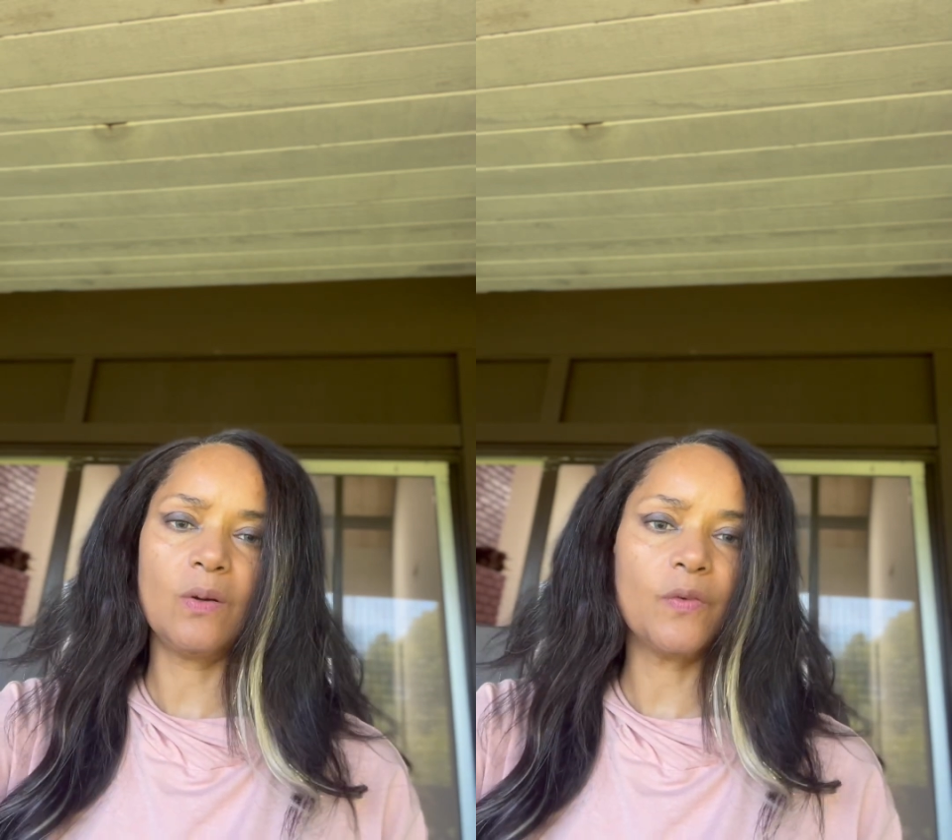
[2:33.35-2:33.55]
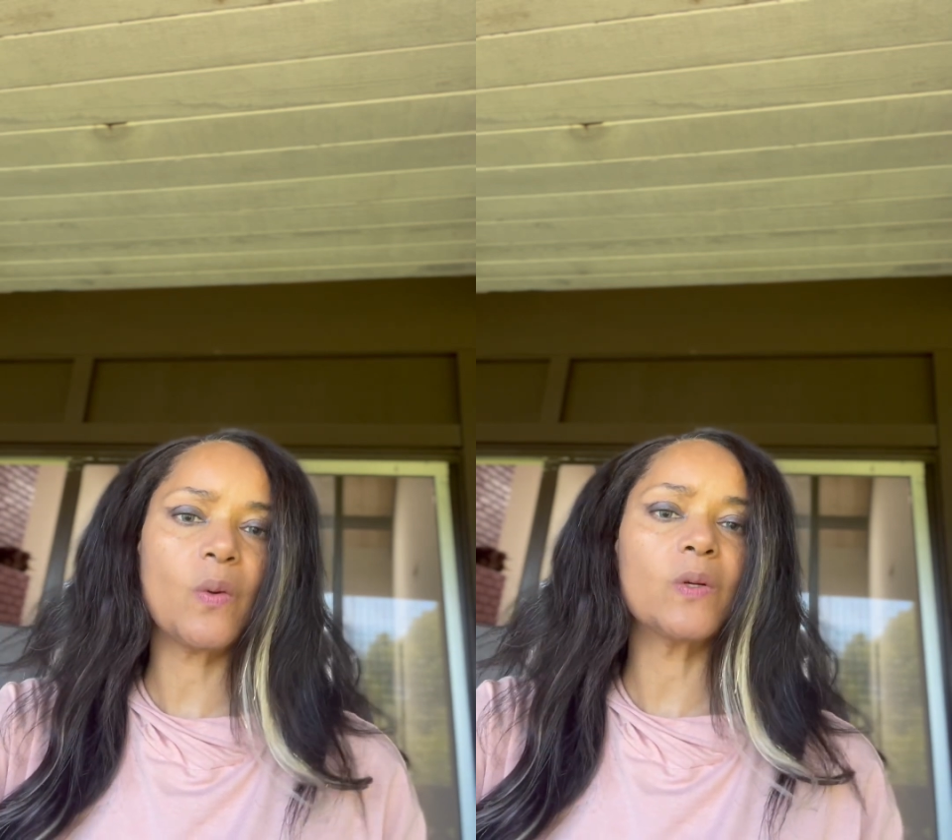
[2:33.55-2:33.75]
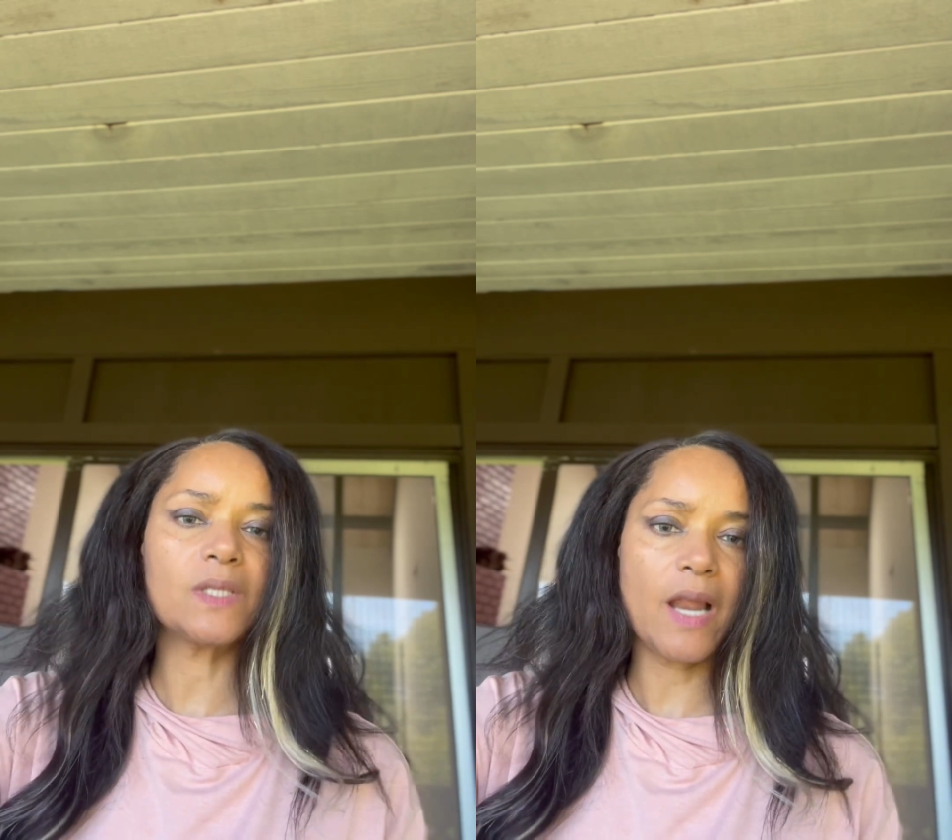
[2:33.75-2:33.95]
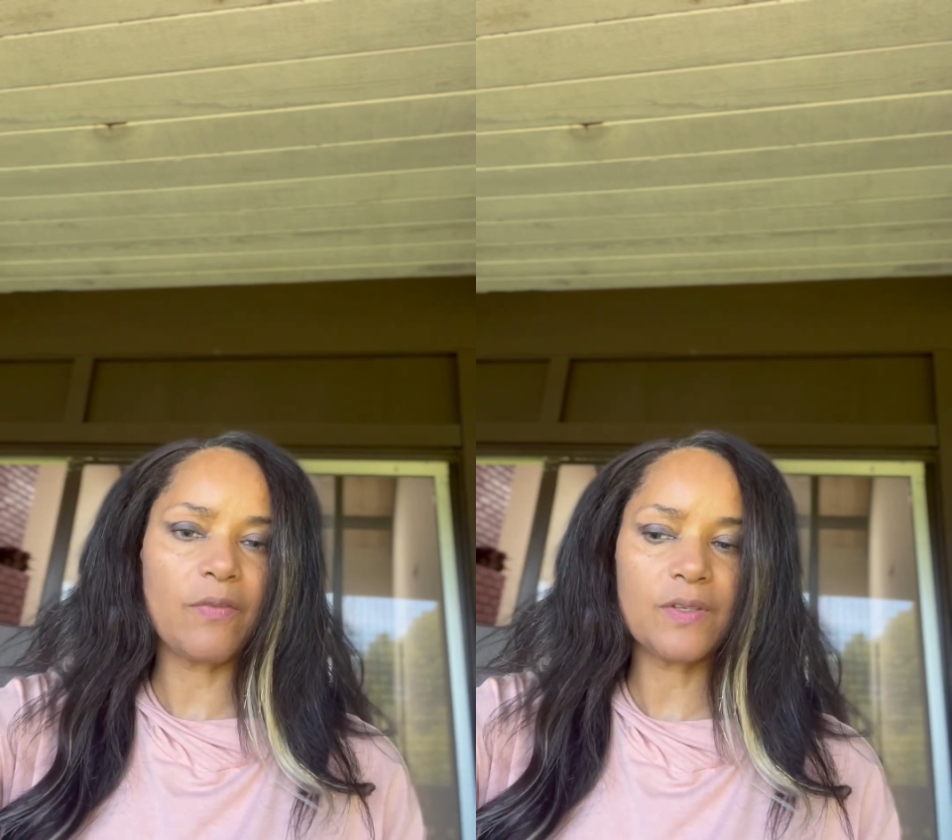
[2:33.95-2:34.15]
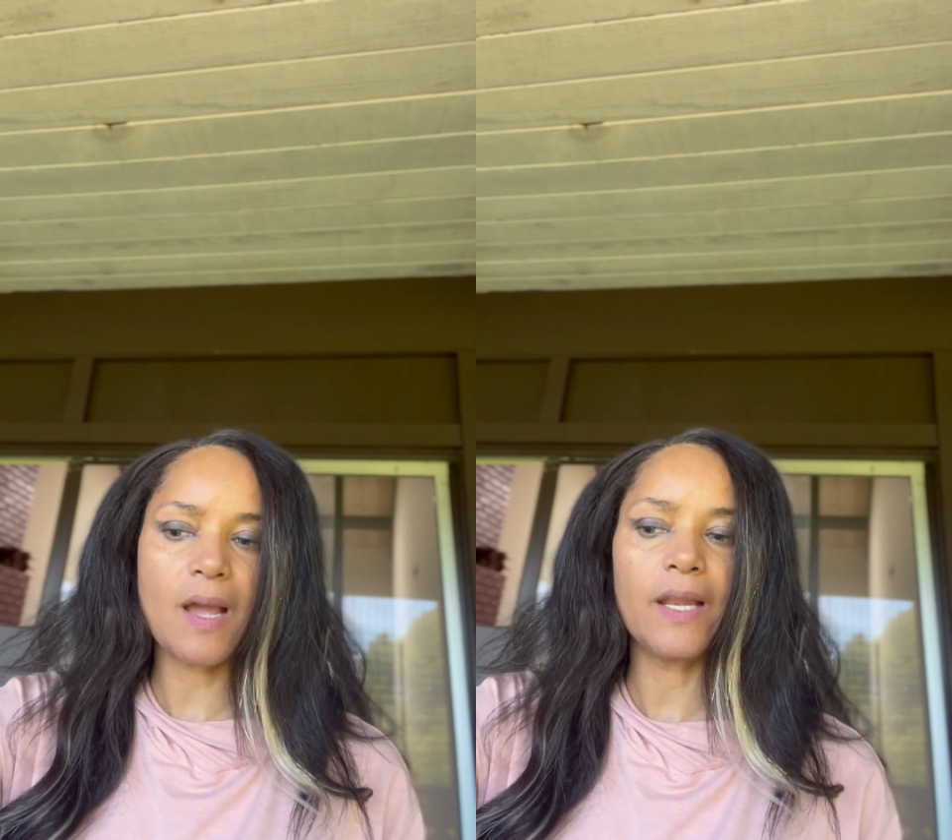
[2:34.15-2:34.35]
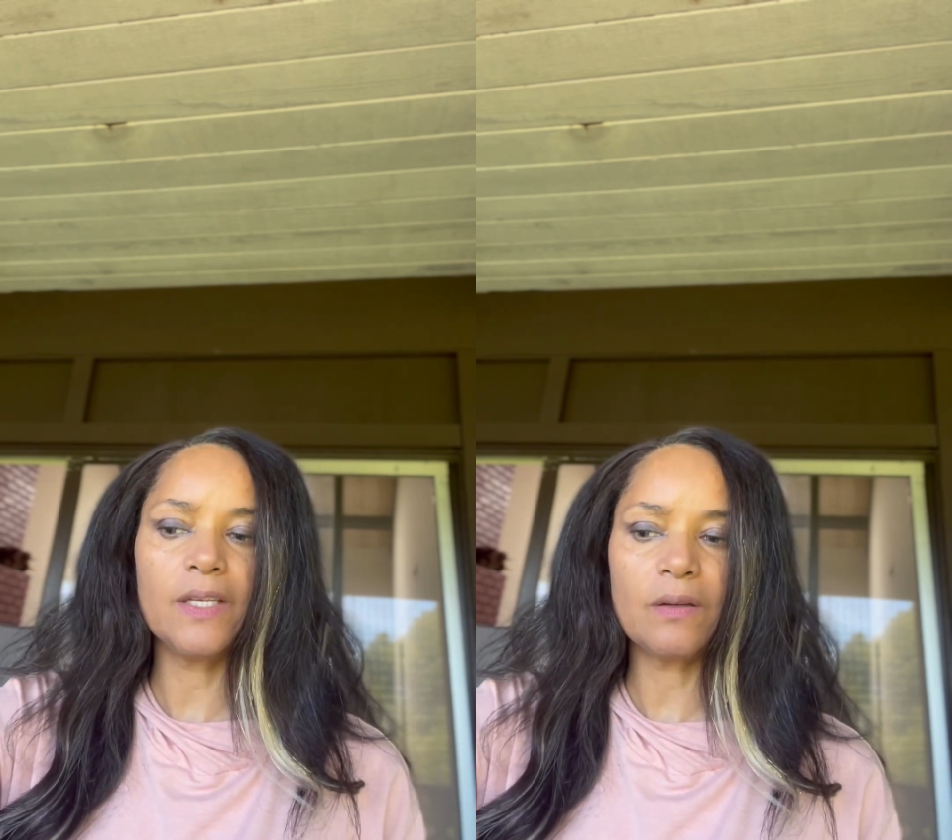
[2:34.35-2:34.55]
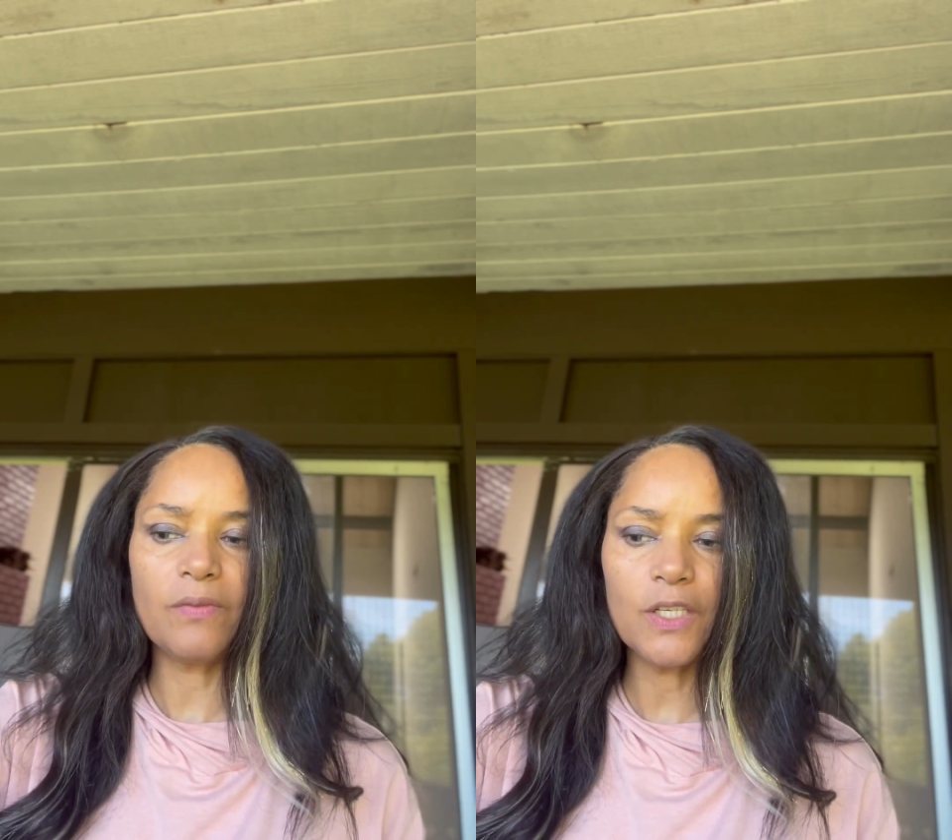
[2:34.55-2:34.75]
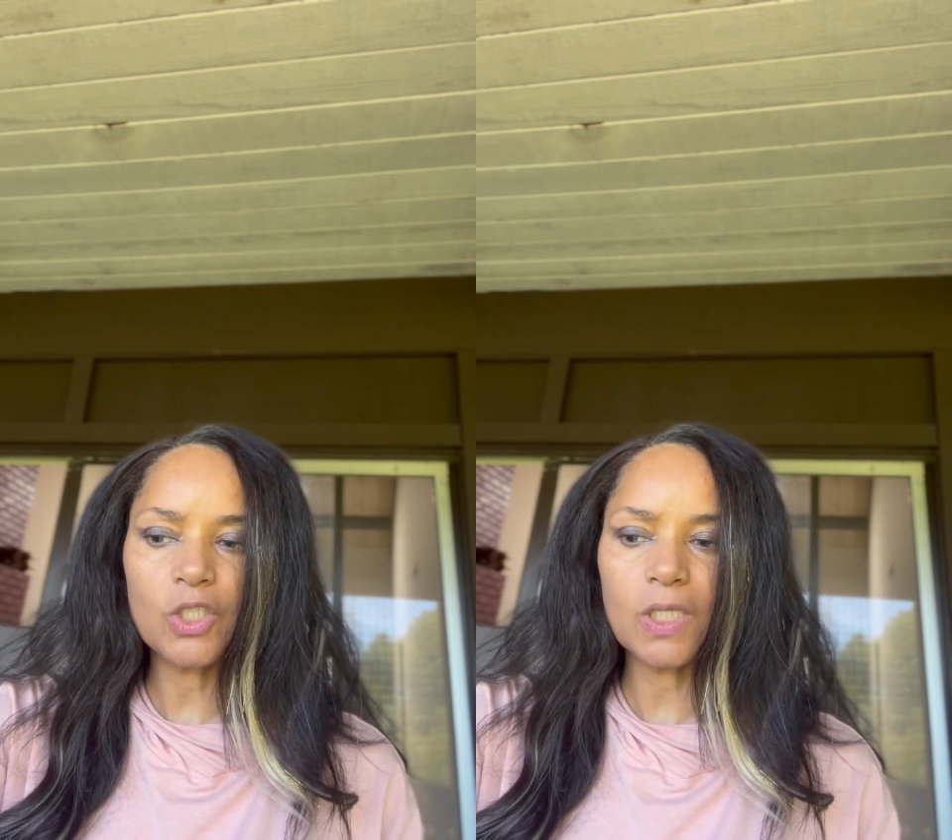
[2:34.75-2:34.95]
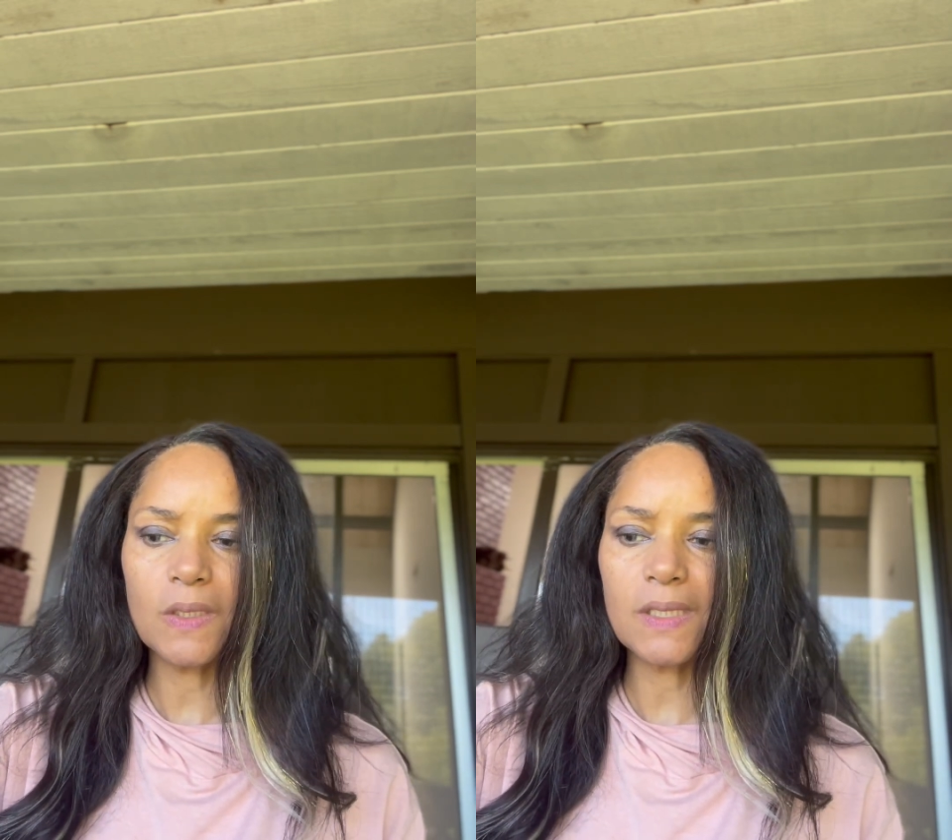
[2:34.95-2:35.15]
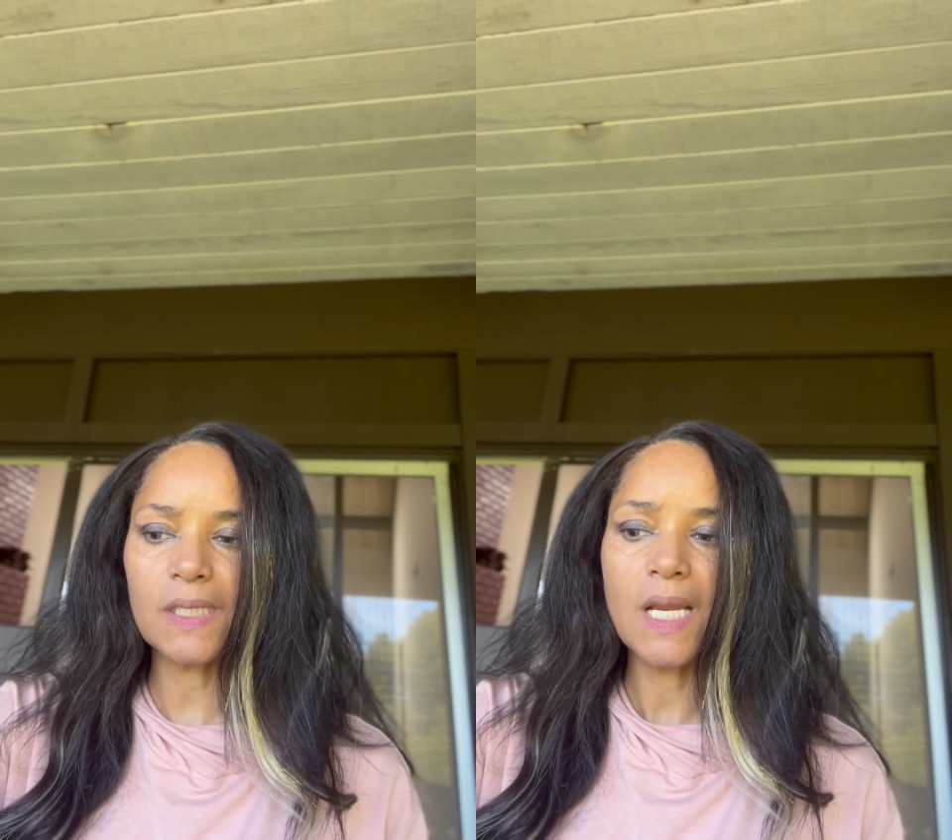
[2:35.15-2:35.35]
and of course lifestyle
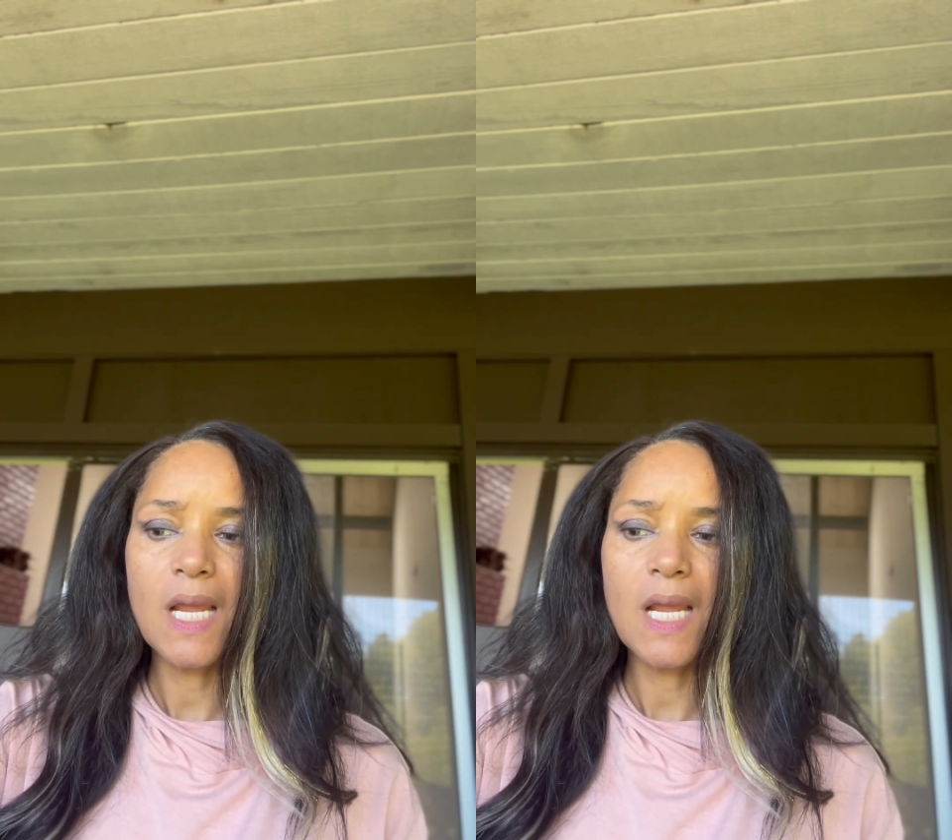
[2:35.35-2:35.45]
interventions.